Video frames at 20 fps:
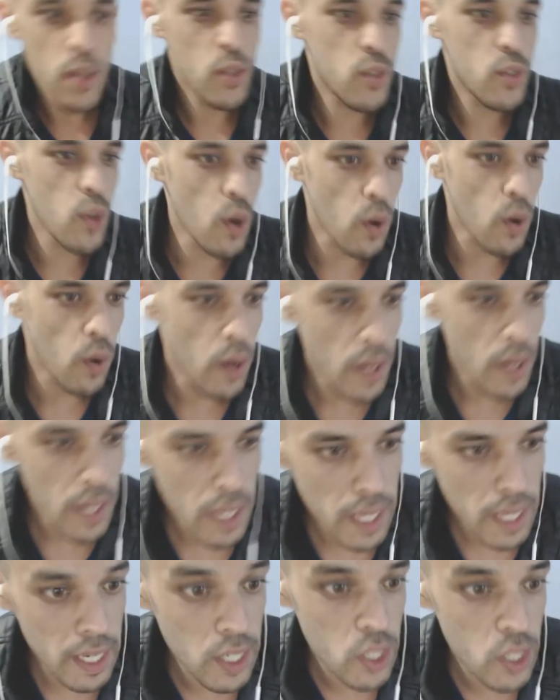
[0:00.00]
So,
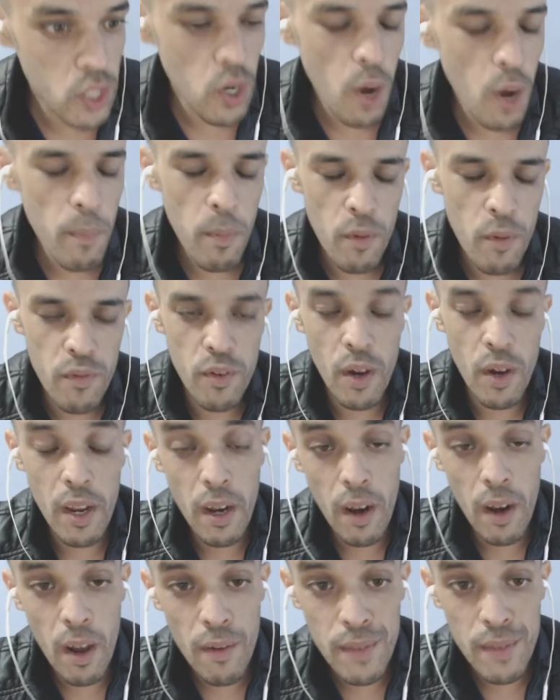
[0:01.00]
a Shape of You.
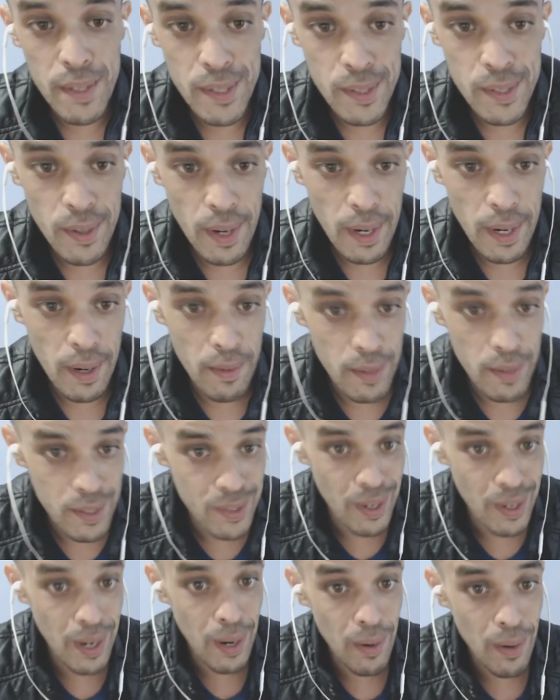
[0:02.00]
I love this song. I love
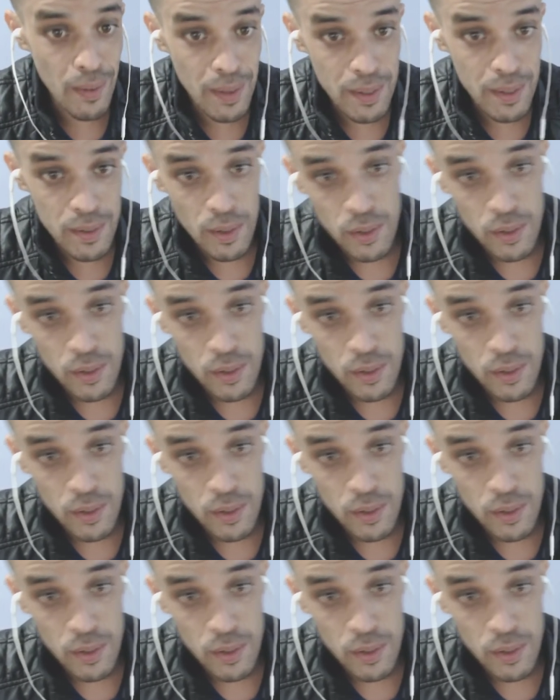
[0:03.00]
this song. I love this song.